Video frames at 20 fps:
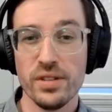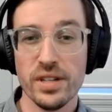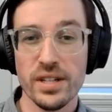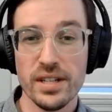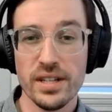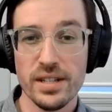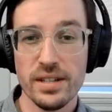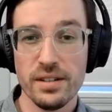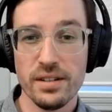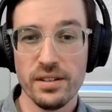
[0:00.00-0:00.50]

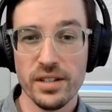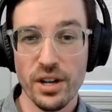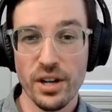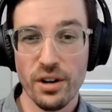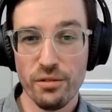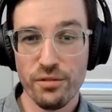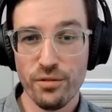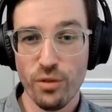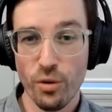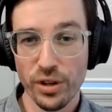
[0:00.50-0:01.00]
uh, you
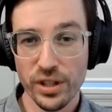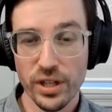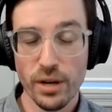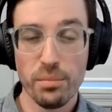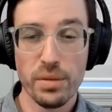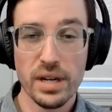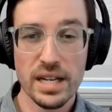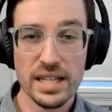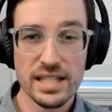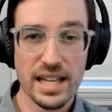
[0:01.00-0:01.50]
know foreign
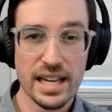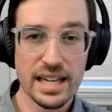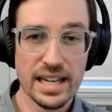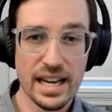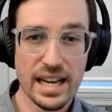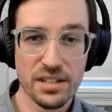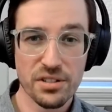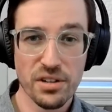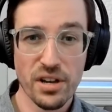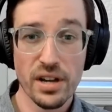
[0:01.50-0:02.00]
companies like
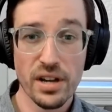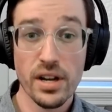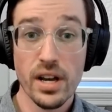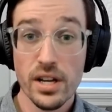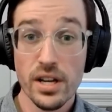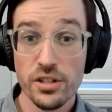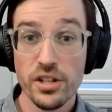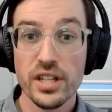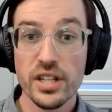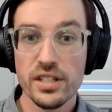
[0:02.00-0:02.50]
Exxon
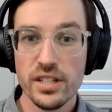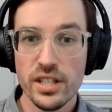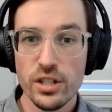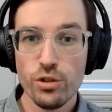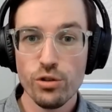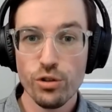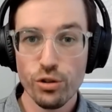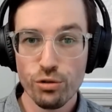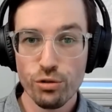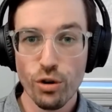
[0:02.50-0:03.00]
to
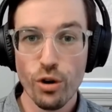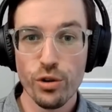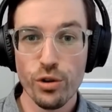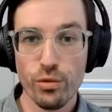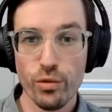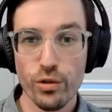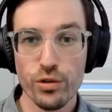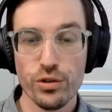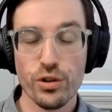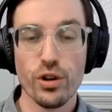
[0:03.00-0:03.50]
continue to grow
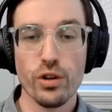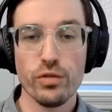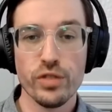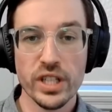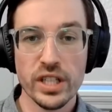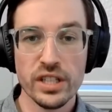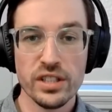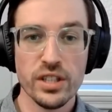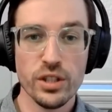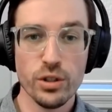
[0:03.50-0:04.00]
the reserve,
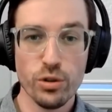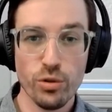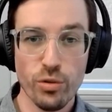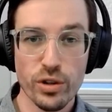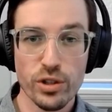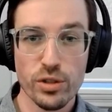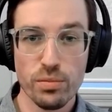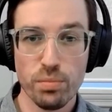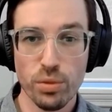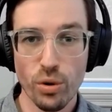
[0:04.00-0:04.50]
to continue to
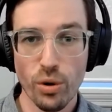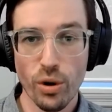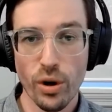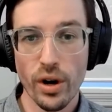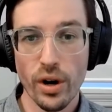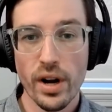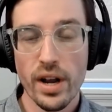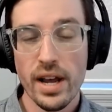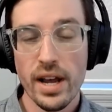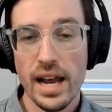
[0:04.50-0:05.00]

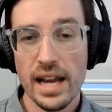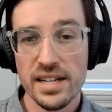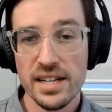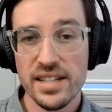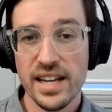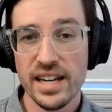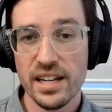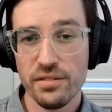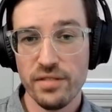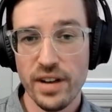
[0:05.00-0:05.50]
explore, and to
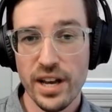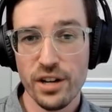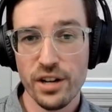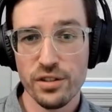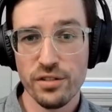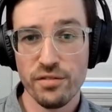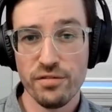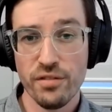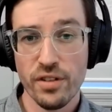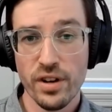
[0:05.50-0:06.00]
take
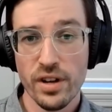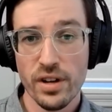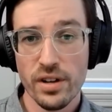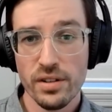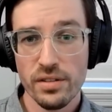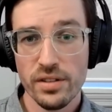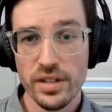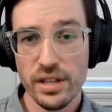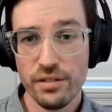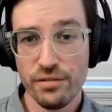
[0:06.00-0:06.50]
advantage of
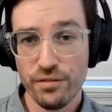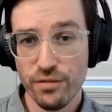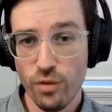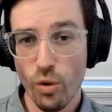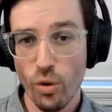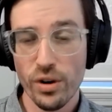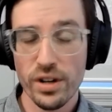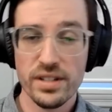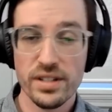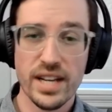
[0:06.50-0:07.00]
the
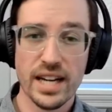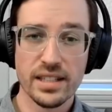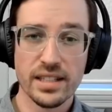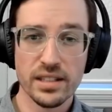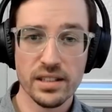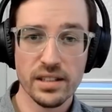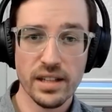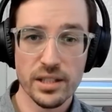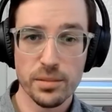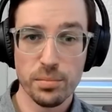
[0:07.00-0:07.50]
foreign
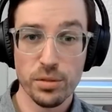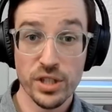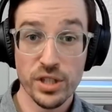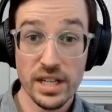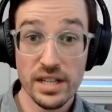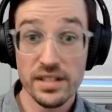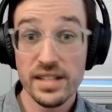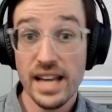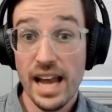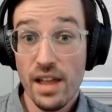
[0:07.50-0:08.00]
technical
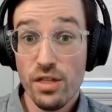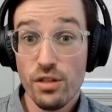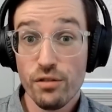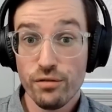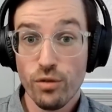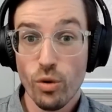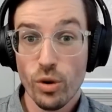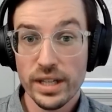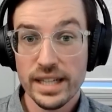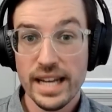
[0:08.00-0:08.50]
expertise and the
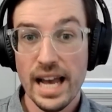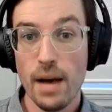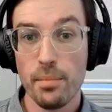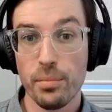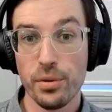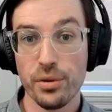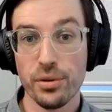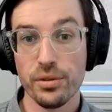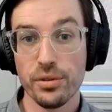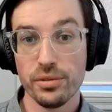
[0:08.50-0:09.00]
foreign
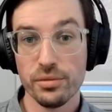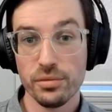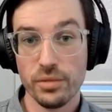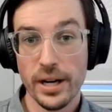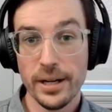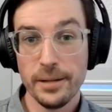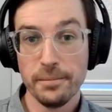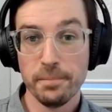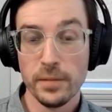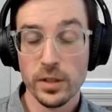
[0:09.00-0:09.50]
capital,
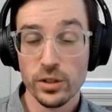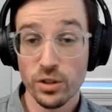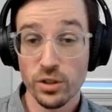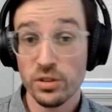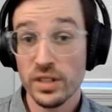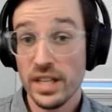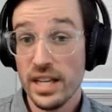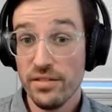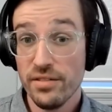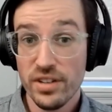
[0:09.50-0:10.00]
right? So
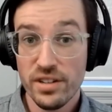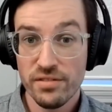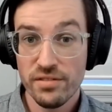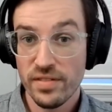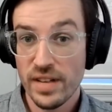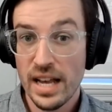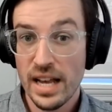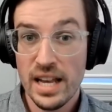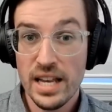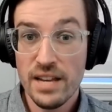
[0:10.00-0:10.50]
even
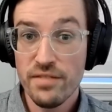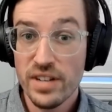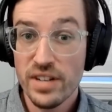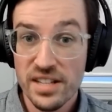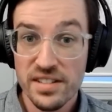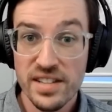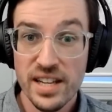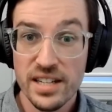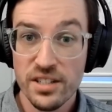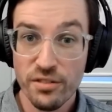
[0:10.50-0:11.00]
if even
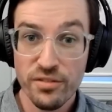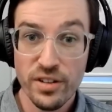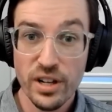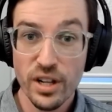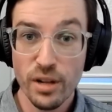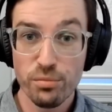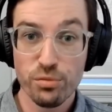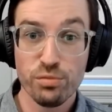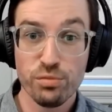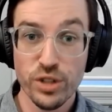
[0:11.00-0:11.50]
as they
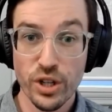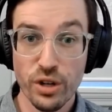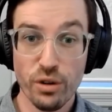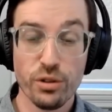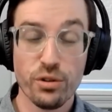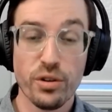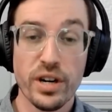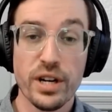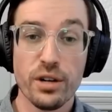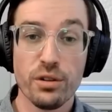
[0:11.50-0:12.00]
develop, you
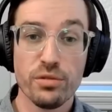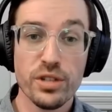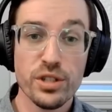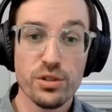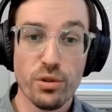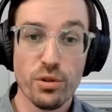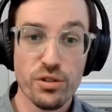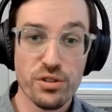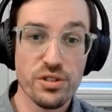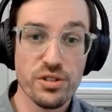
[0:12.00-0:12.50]
know, greater
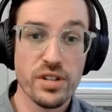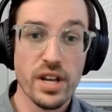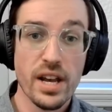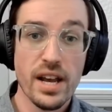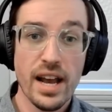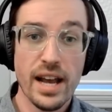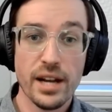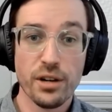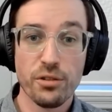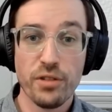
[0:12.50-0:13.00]
resources
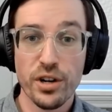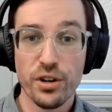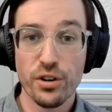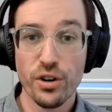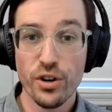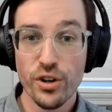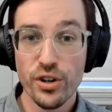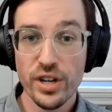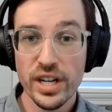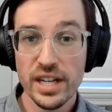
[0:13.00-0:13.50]
and greater
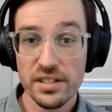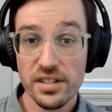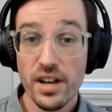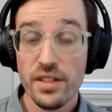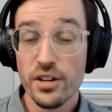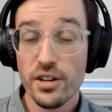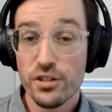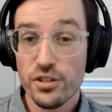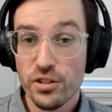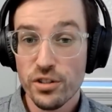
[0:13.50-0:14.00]
earnings,
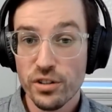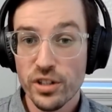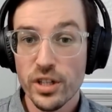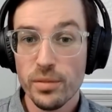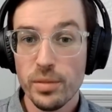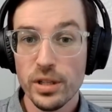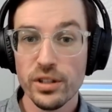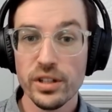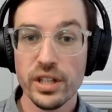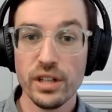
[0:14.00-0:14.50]
they're still going
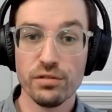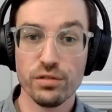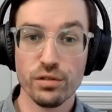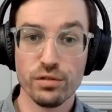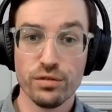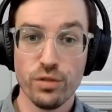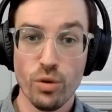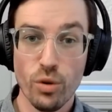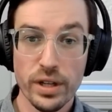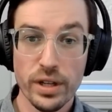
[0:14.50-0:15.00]
to be looking for
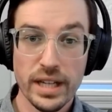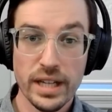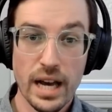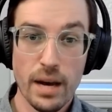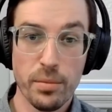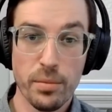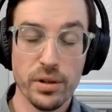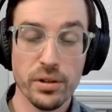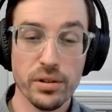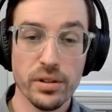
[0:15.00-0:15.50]
foreign
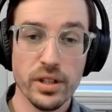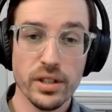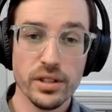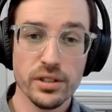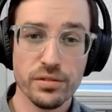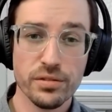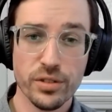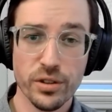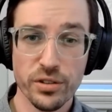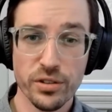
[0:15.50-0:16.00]
capital
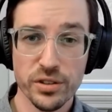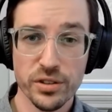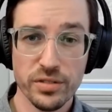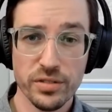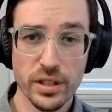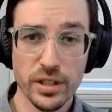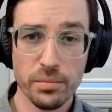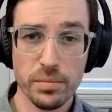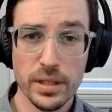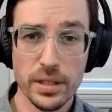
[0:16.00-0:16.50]
to further
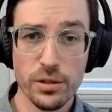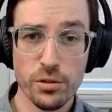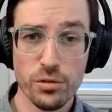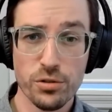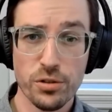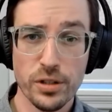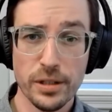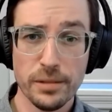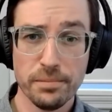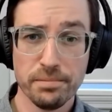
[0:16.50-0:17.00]
develop the industry.